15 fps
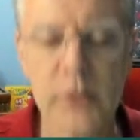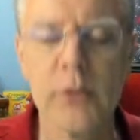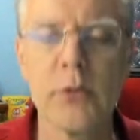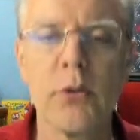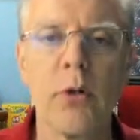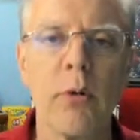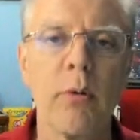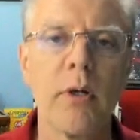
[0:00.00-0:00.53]
in the
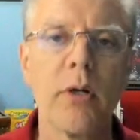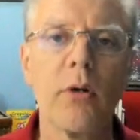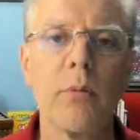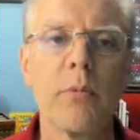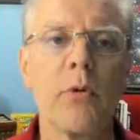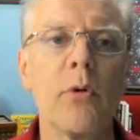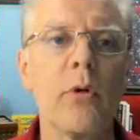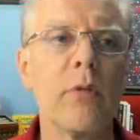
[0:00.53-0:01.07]
Studio One
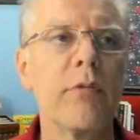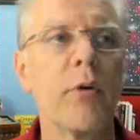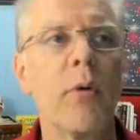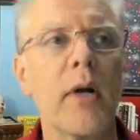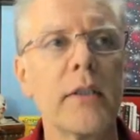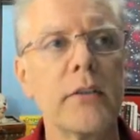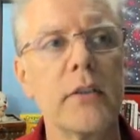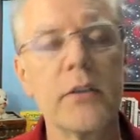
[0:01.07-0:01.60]
group, cool. If you're
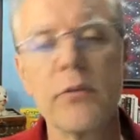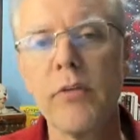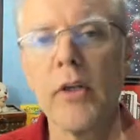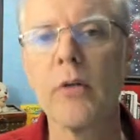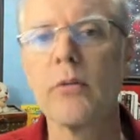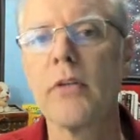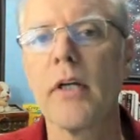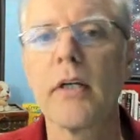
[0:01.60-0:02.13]
watching this
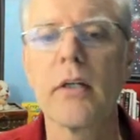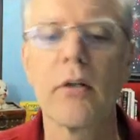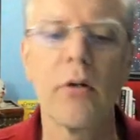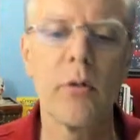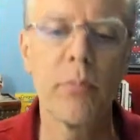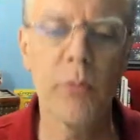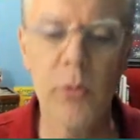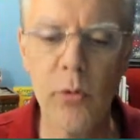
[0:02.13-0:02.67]
VO Tech
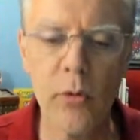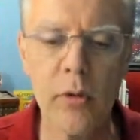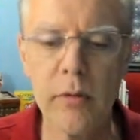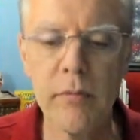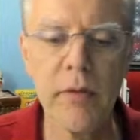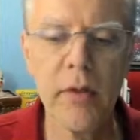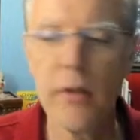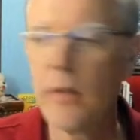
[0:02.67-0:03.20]
group,
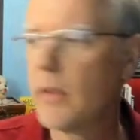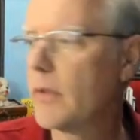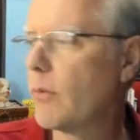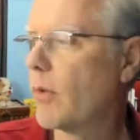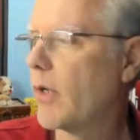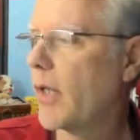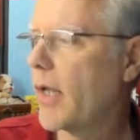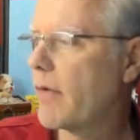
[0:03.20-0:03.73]
cool. And
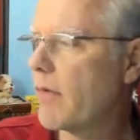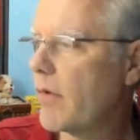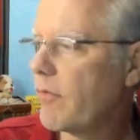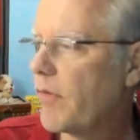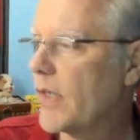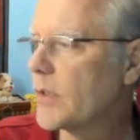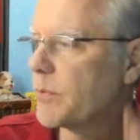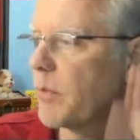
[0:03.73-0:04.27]
we're live on
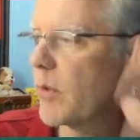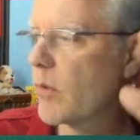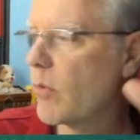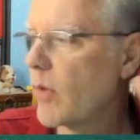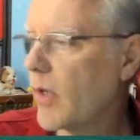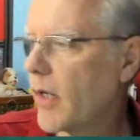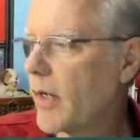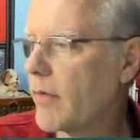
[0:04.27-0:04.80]
Facebook.
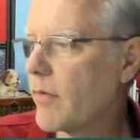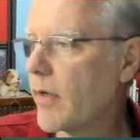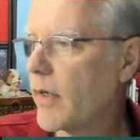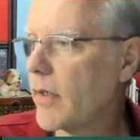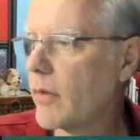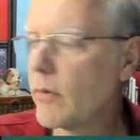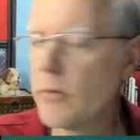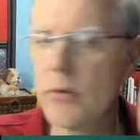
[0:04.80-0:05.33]
We're live
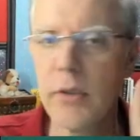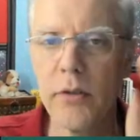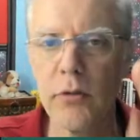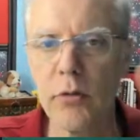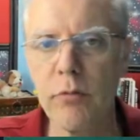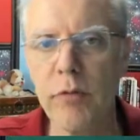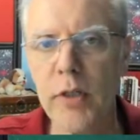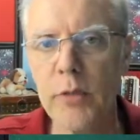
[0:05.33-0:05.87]
in
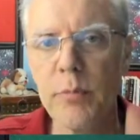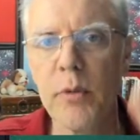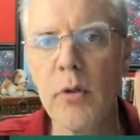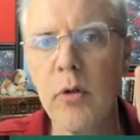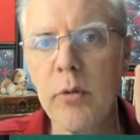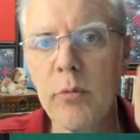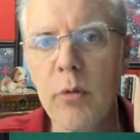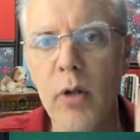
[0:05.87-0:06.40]
2 Facebook
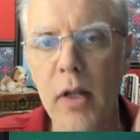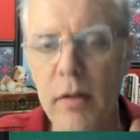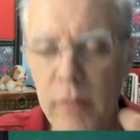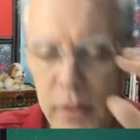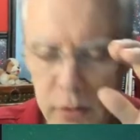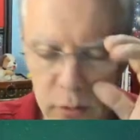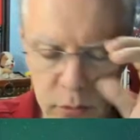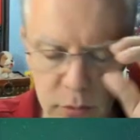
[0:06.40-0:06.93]
groups. We're live
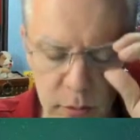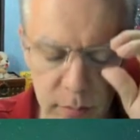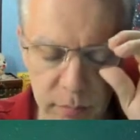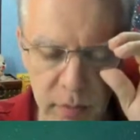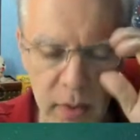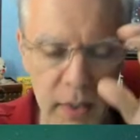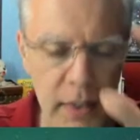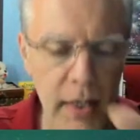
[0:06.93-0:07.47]
on YouTube,
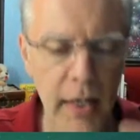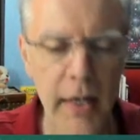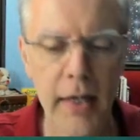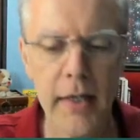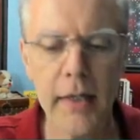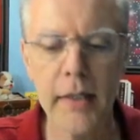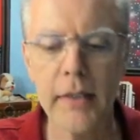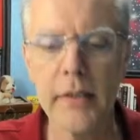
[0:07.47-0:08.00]

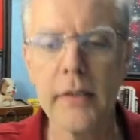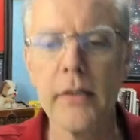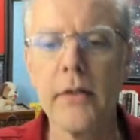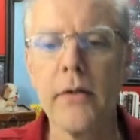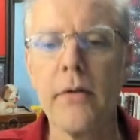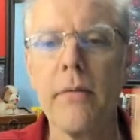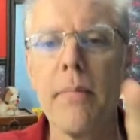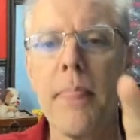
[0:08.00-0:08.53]
and
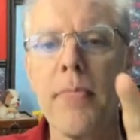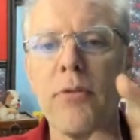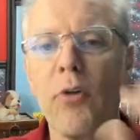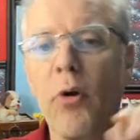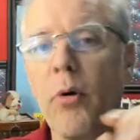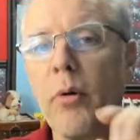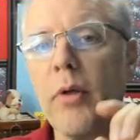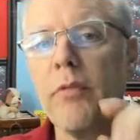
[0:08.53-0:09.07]

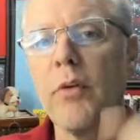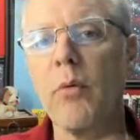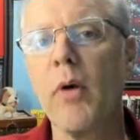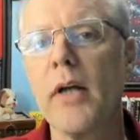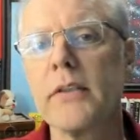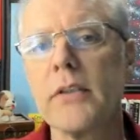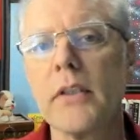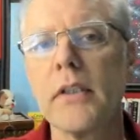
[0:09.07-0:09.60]
so if you're
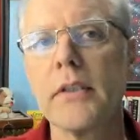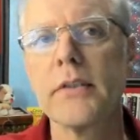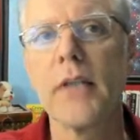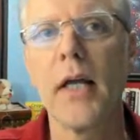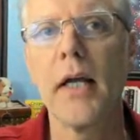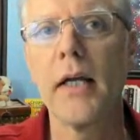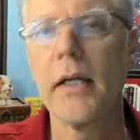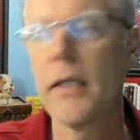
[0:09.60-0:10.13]
watching this
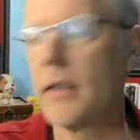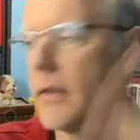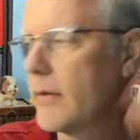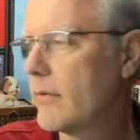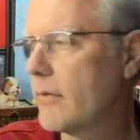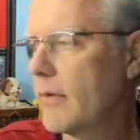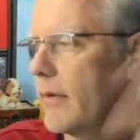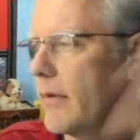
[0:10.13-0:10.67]
on